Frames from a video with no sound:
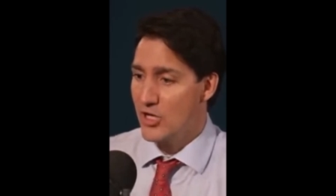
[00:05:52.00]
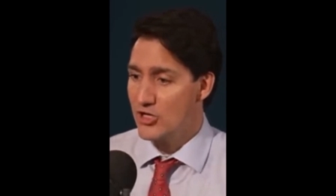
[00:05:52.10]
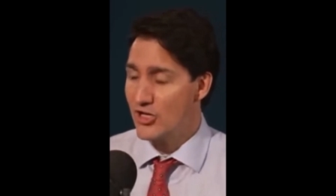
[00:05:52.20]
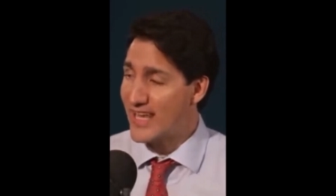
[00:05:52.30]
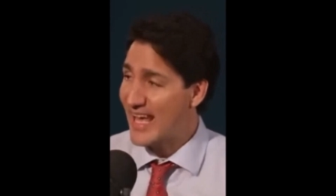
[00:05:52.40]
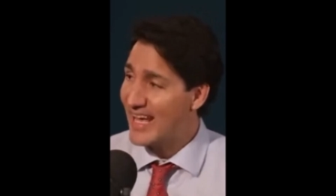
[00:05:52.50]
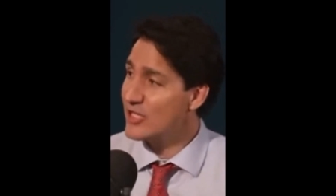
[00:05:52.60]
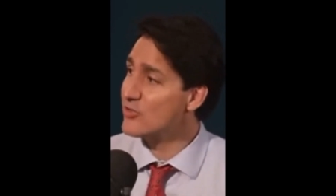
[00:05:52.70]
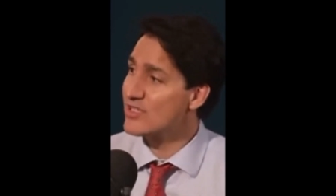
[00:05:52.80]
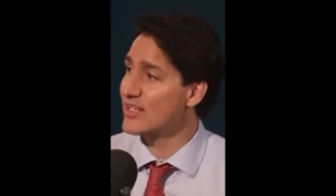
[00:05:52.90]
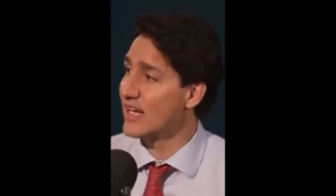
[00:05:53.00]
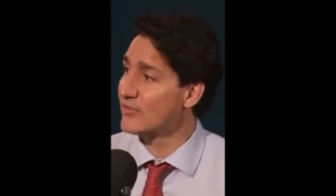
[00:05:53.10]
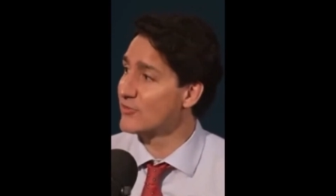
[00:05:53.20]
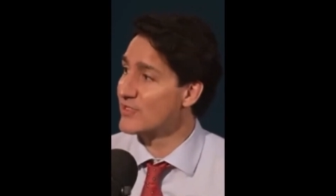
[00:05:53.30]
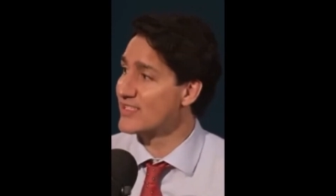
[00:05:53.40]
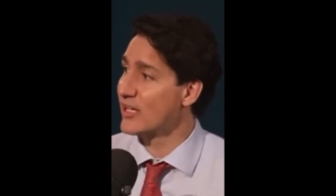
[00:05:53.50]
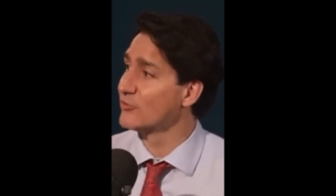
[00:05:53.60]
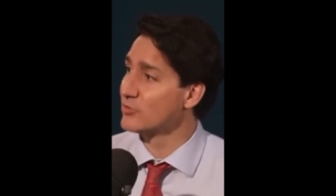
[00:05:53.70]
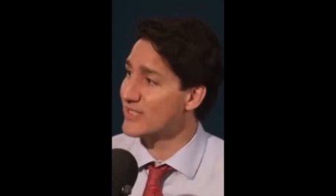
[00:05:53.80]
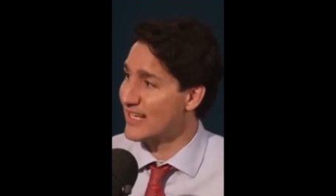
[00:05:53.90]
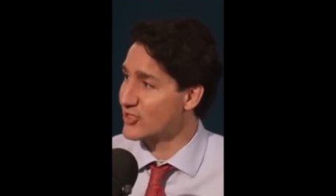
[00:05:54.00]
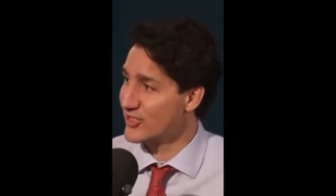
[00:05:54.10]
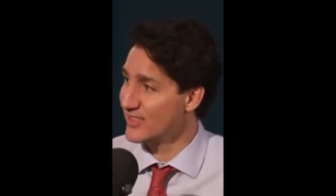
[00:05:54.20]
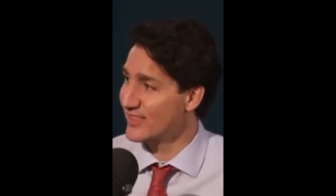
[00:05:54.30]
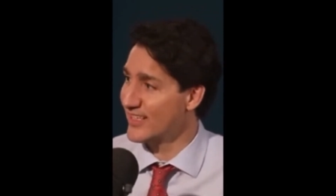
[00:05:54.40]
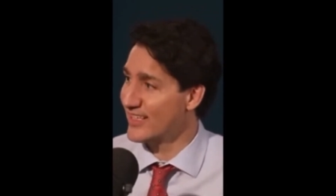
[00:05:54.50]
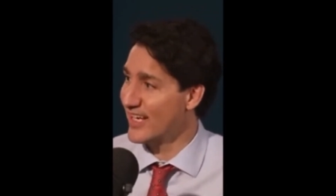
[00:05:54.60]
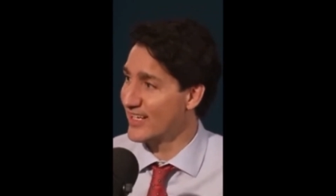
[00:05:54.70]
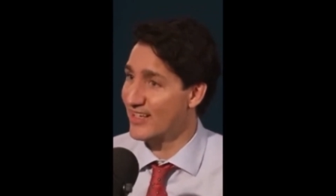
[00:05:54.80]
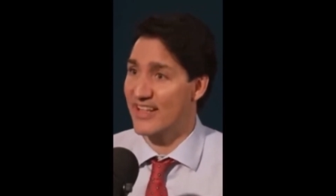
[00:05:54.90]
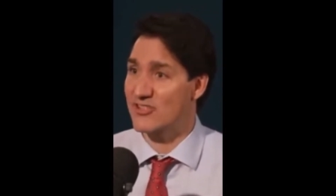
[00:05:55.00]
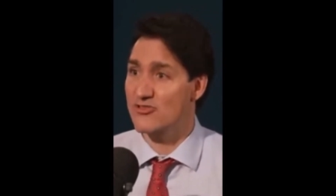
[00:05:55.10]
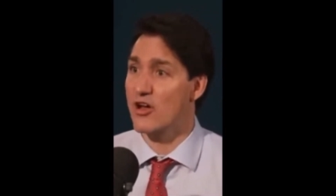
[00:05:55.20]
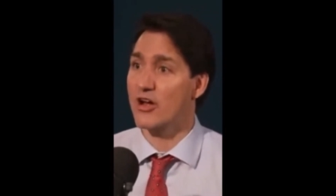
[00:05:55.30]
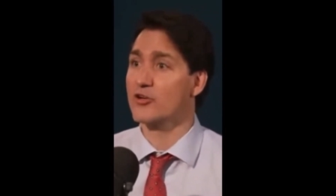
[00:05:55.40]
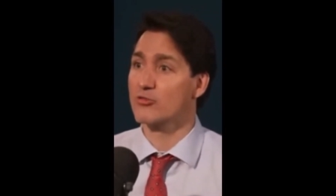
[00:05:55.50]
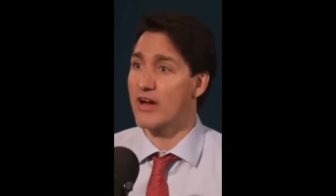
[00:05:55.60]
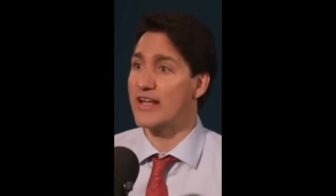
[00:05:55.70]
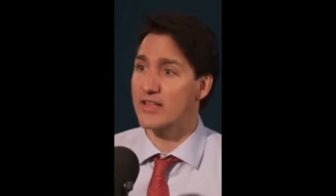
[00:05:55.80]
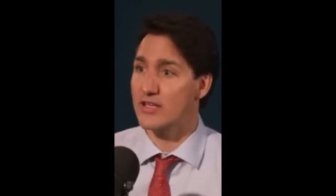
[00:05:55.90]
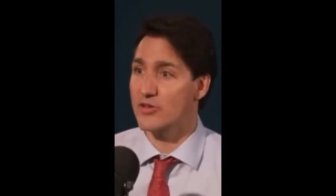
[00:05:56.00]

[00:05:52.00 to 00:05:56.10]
you can't use a gun for self-protection. That's not a right that you